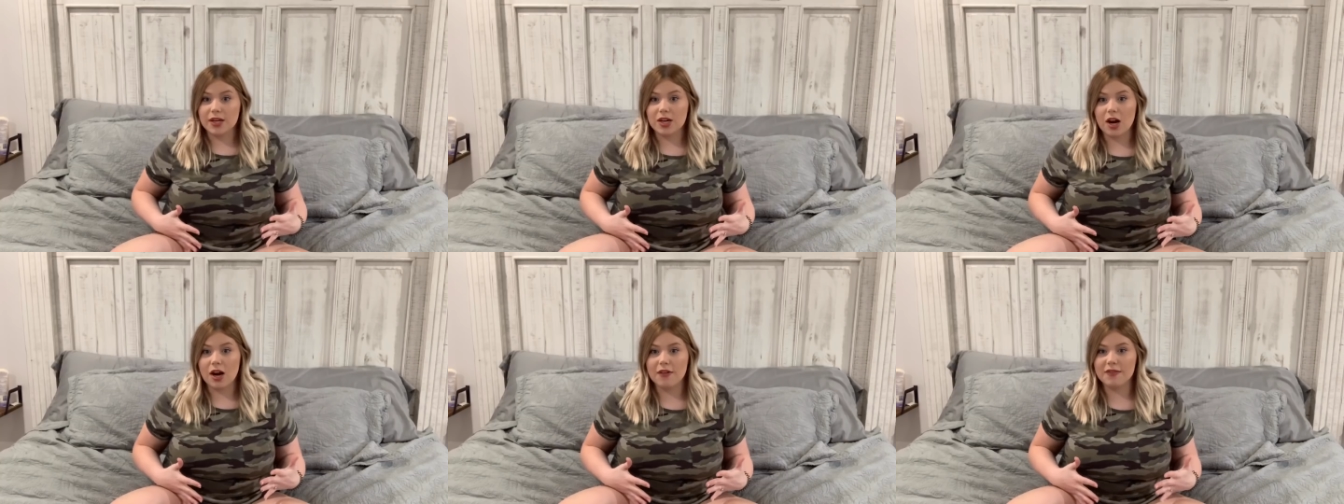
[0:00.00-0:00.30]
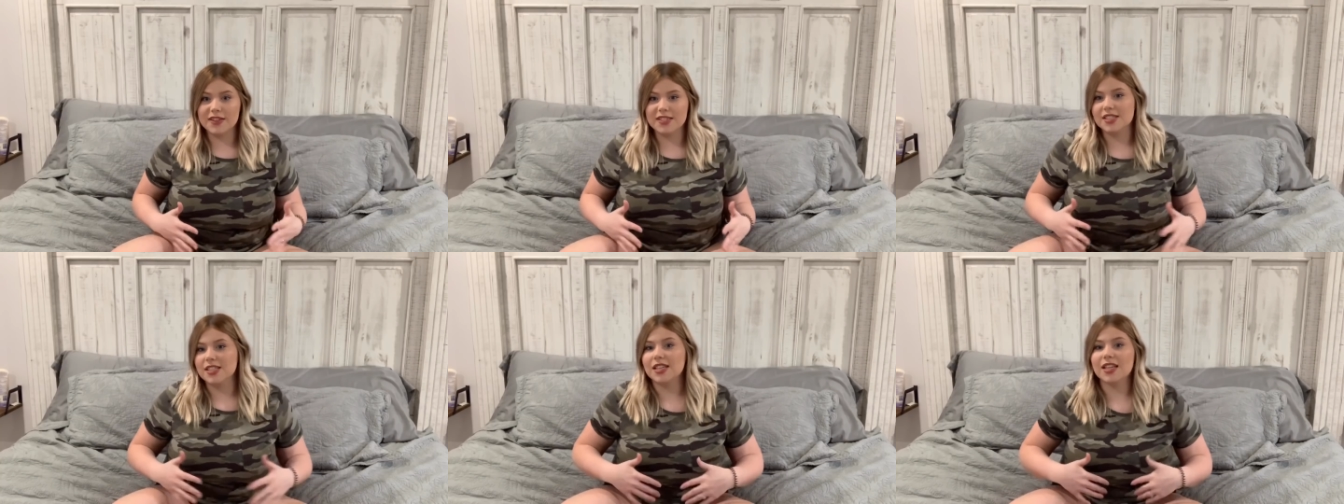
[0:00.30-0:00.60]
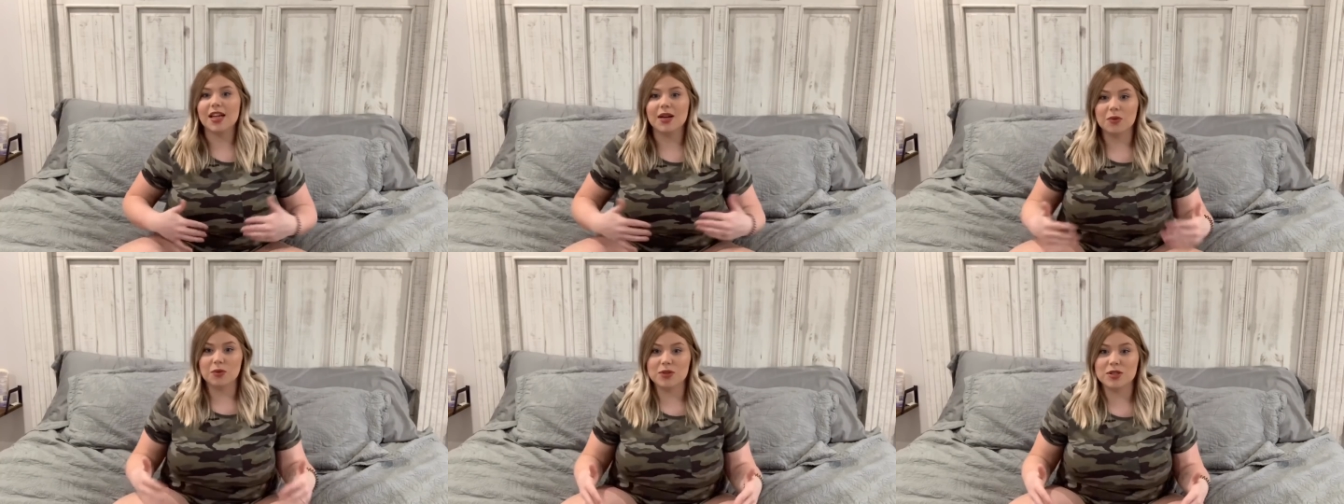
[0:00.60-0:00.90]
obviously
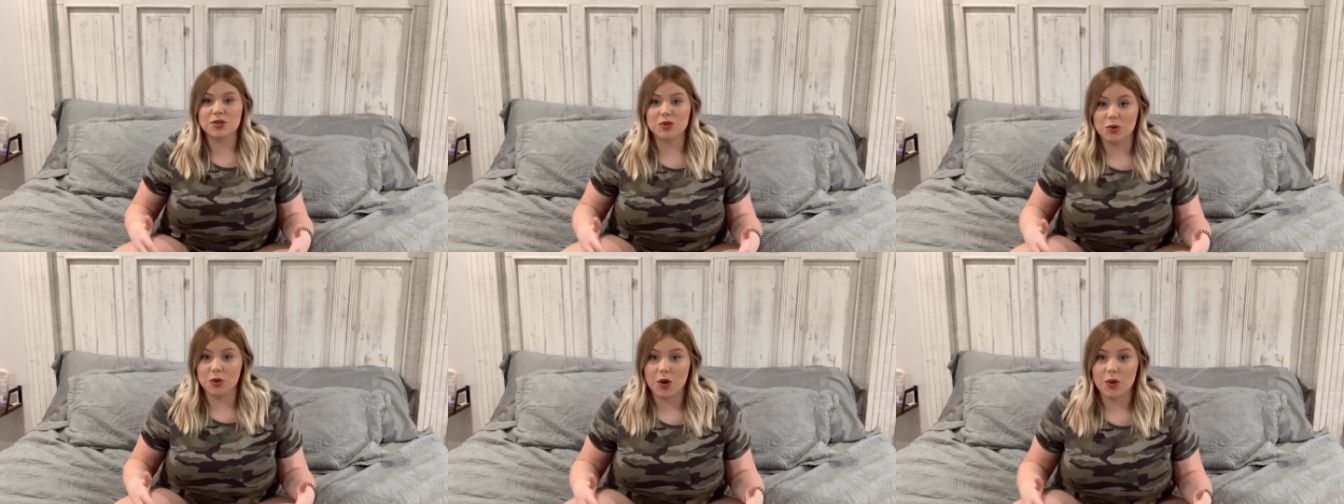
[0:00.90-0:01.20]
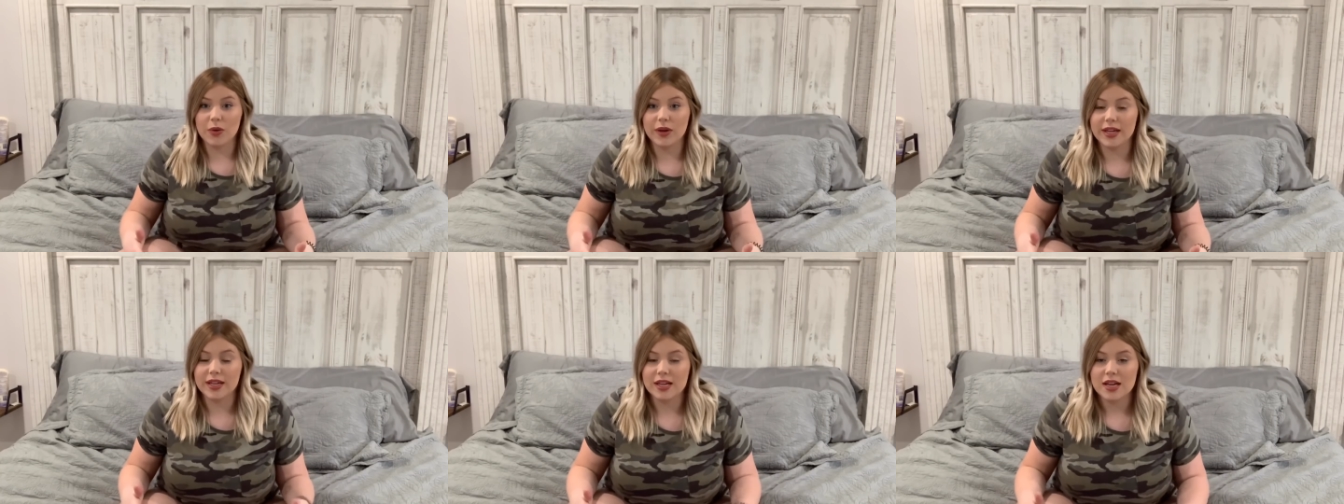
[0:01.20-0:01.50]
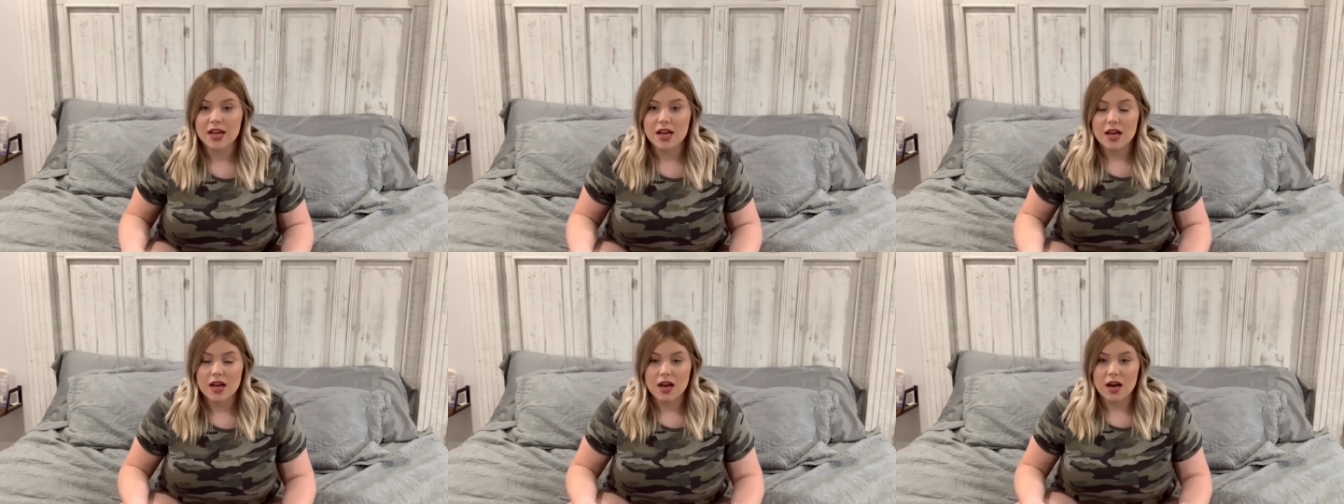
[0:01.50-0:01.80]
like was growing.
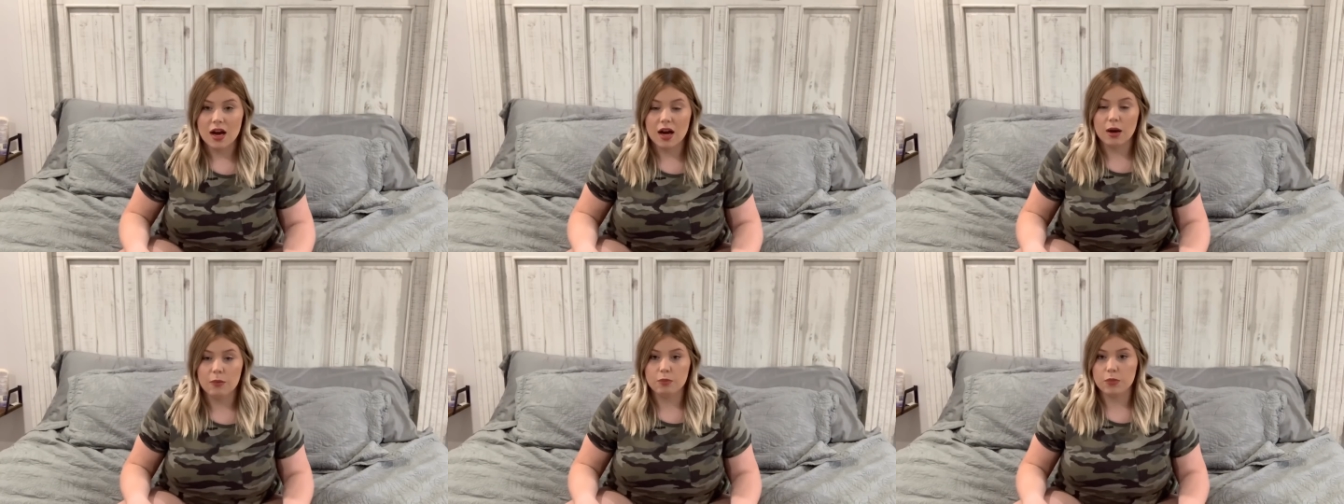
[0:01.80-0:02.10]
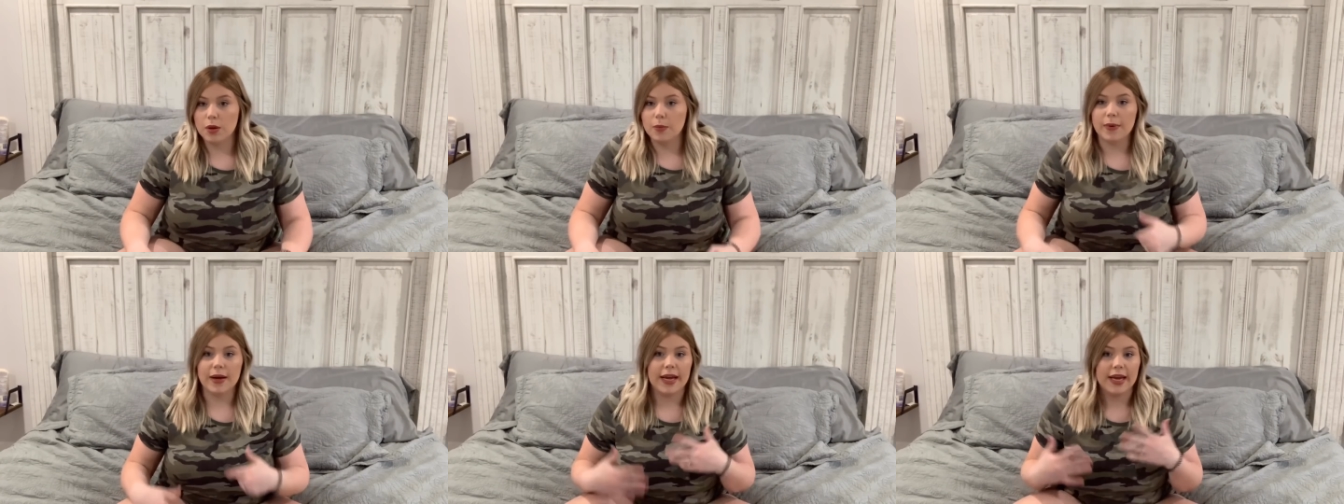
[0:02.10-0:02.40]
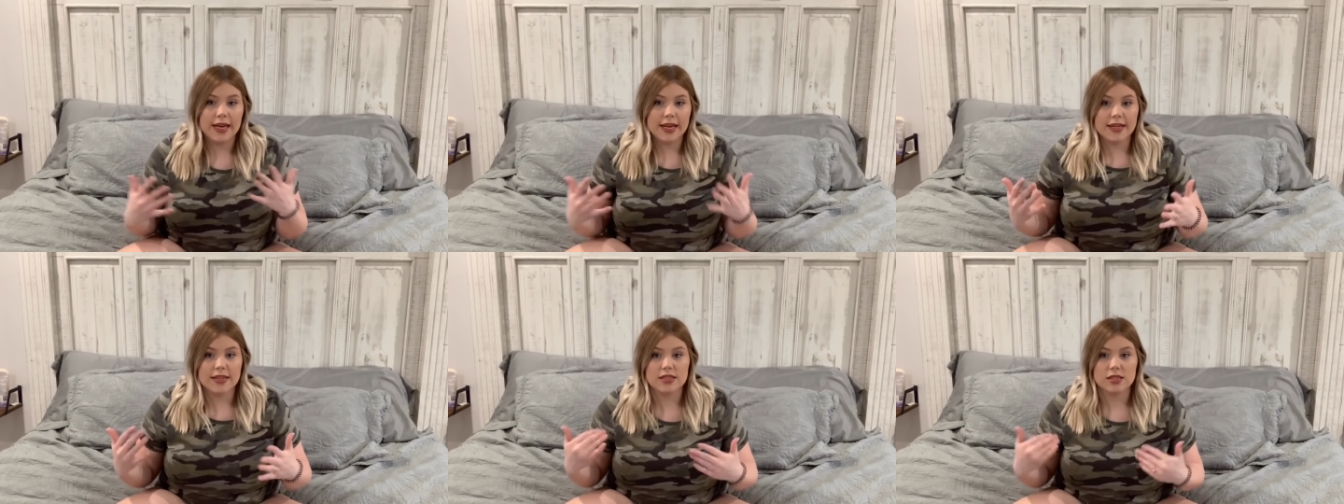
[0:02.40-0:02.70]
Um, but my
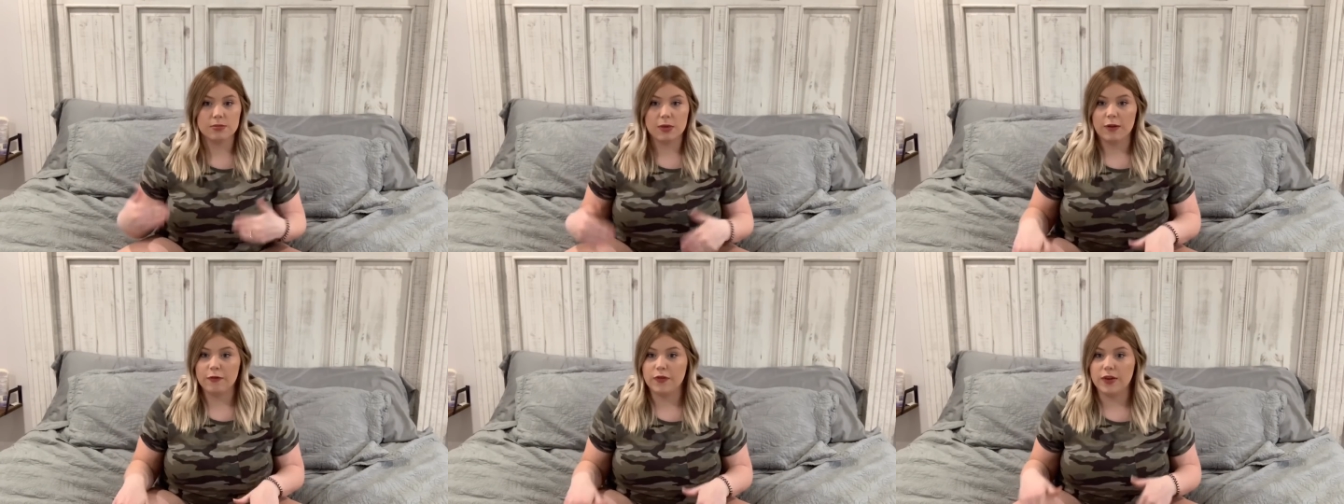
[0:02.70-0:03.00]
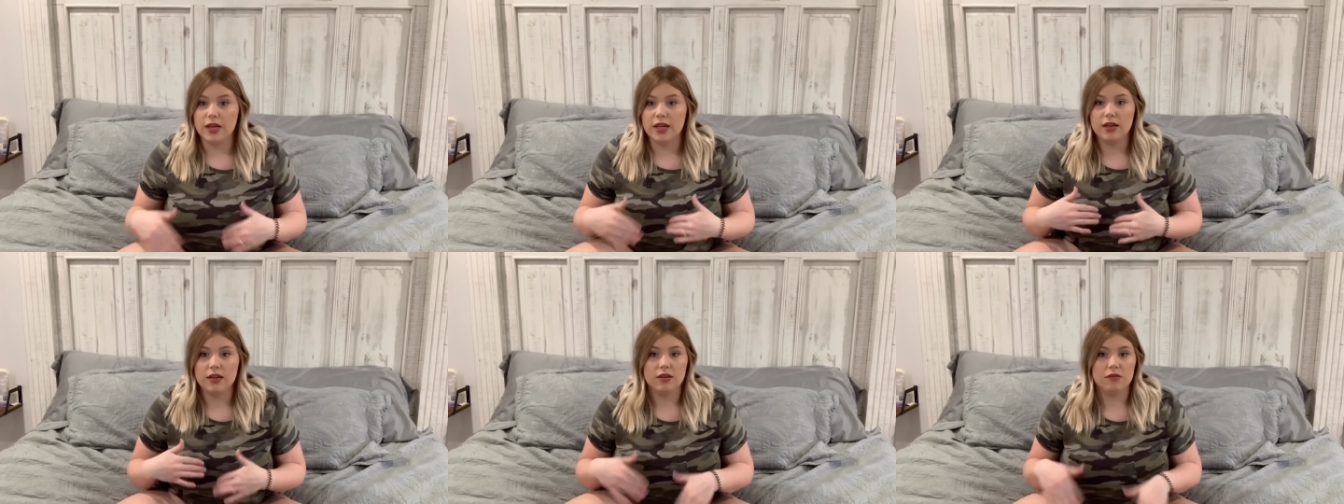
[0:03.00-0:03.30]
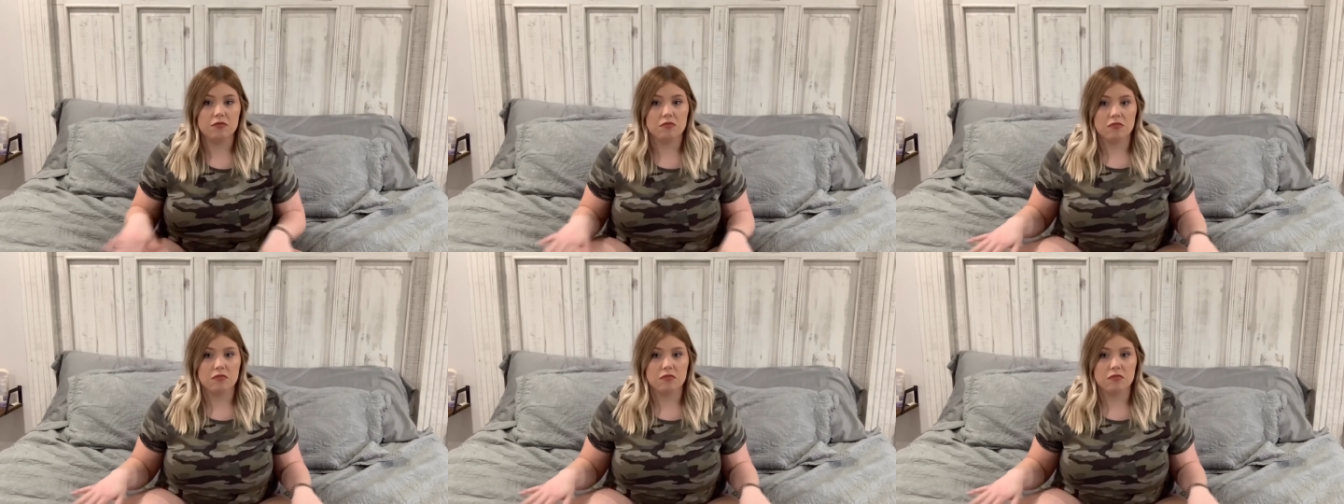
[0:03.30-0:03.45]
hands, my feet,